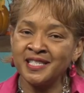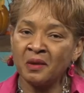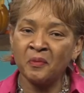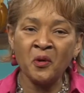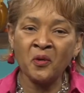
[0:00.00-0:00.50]
is
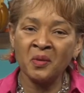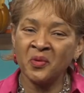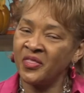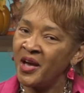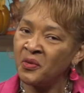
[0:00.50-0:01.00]
a poem
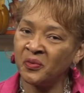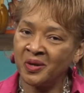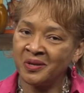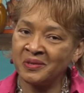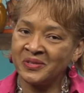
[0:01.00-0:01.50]
without
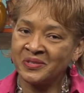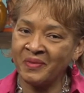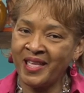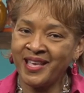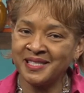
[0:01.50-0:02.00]
words."
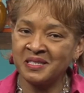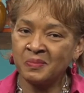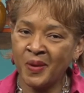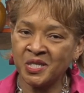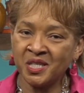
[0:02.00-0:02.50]
And that's
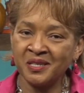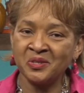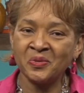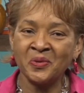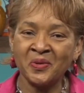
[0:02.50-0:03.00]
especially
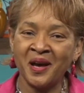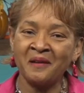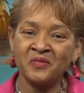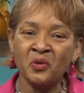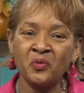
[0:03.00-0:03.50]
true
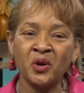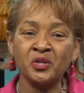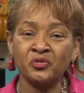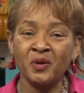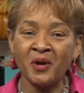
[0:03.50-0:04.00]
of the
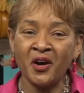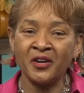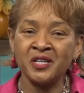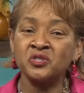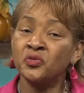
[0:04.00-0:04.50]
works from
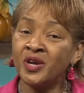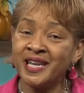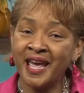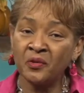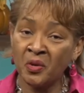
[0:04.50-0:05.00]
artist
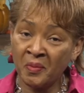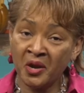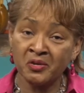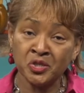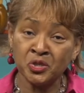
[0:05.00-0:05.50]
René
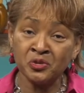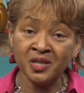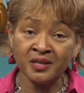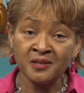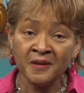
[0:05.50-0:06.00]
Romero
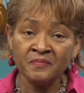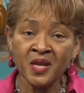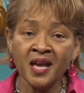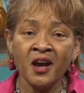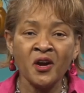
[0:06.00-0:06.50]
Schuler.
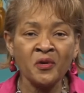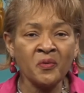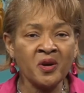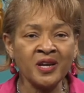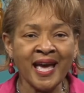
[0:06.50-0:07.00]
Her
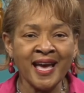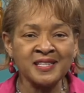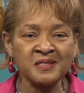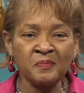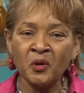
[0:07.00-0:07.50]
work has
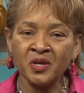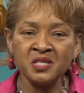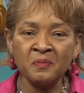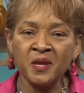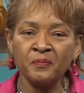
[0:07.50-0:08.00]
spoken
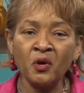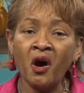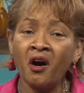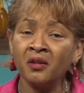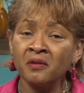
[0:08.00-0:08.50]
to people
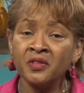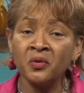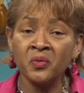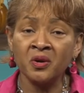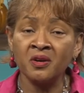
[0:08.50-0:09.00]
all over the
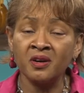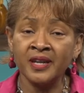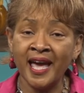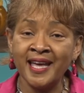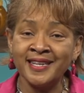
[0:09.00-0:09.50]
world,
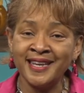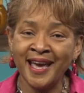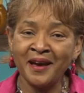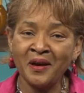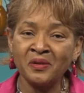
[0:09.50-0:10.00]
and
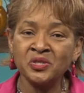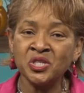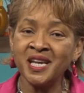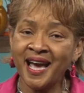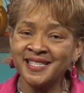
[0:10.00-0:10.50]
now
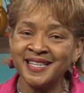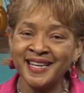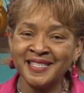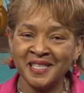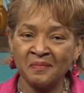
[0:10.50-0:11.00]
she has an
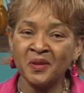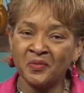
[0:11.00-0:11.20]
exhibit